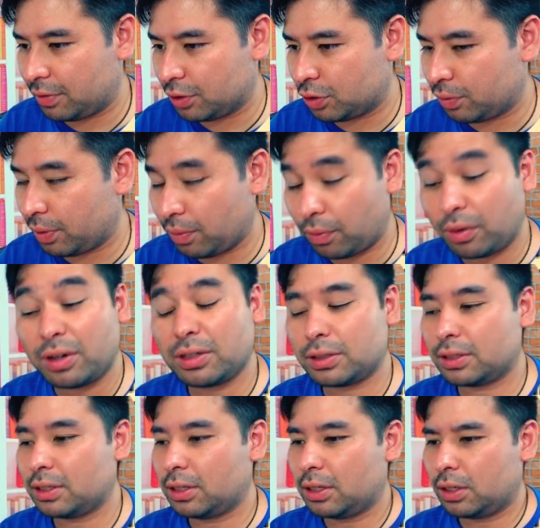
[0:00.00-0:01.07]
these 3
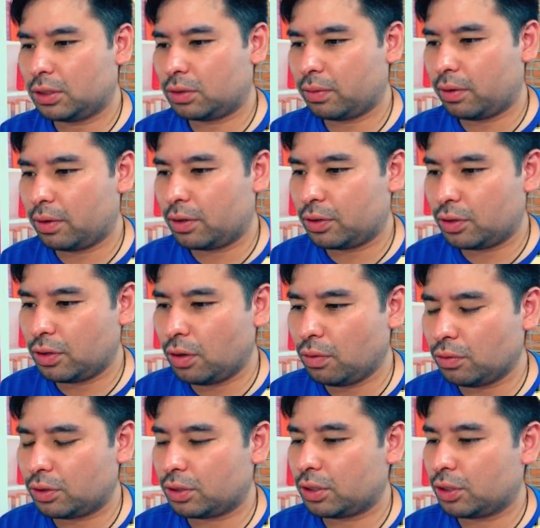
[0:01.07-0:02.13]
words. So
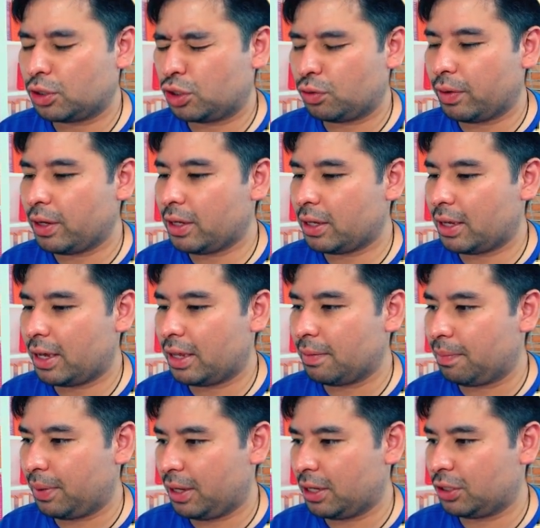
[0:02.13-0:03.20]
notes, string,
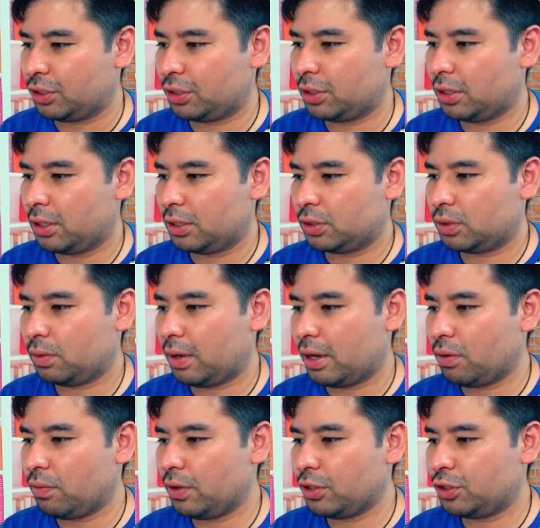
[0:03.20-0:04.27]
and pitch. So I
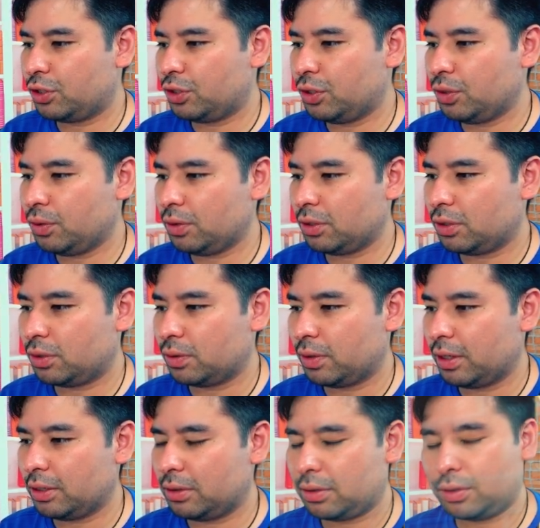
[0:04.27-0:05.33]
want you,
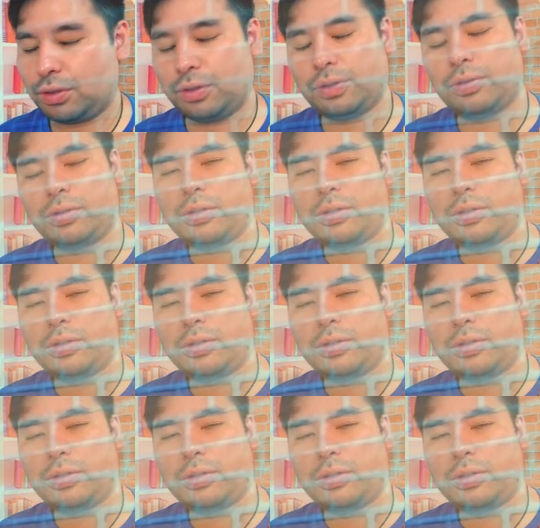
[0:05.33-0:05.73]
student, to